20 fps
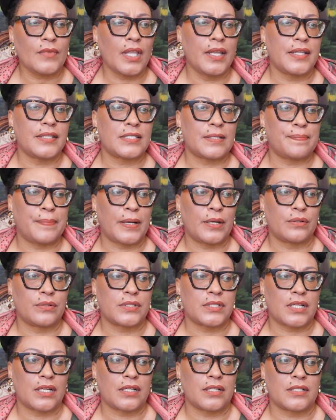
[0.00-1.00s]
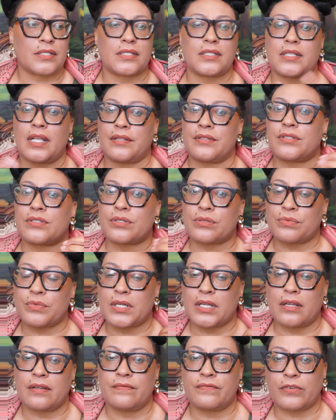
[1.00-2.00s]
It's about
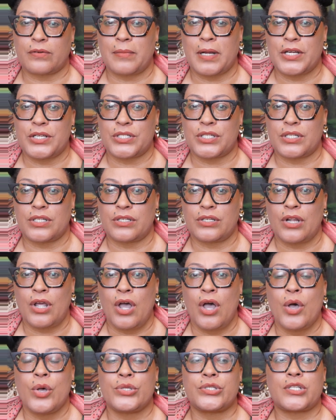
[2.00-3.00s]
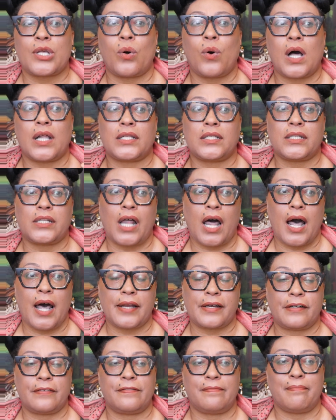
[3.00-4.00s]
sensory information. So a
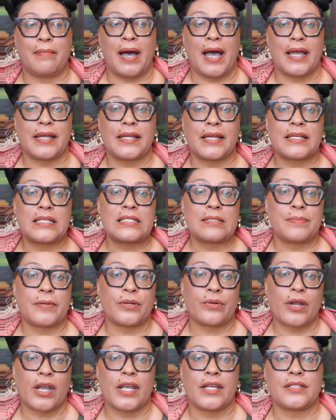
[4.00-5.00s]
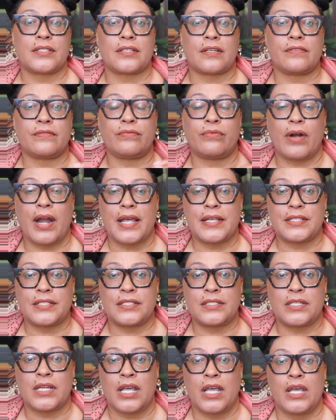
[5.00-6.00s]
lot of my experience of
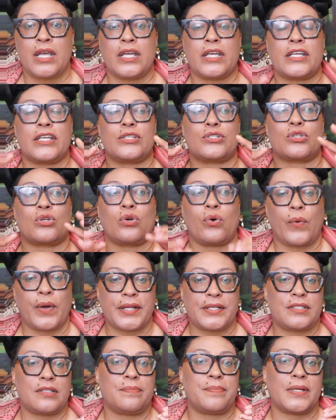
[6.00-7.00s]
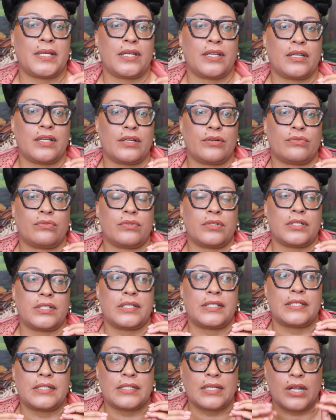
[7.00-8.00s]
rest is going to
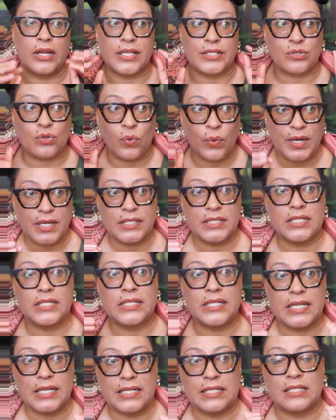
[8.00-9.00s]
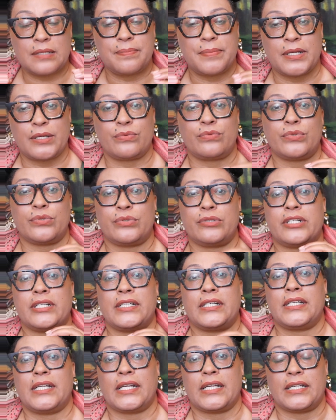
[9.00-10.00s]
need to be
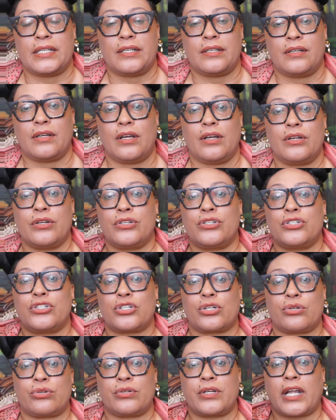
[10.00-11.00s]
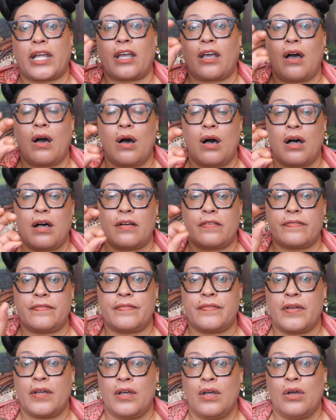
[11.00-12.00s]
rooted in turning
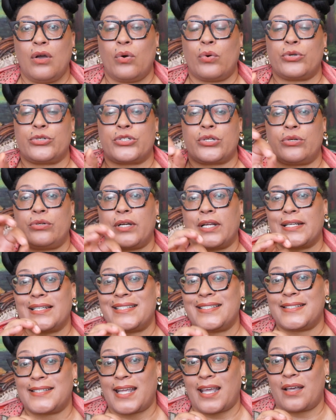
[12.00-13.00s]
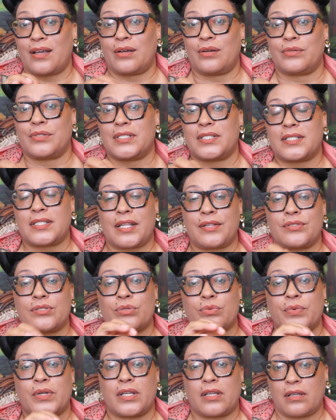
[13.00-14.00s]
off or turning down
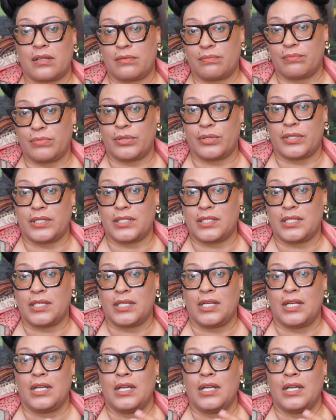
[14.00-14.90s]
sensory input.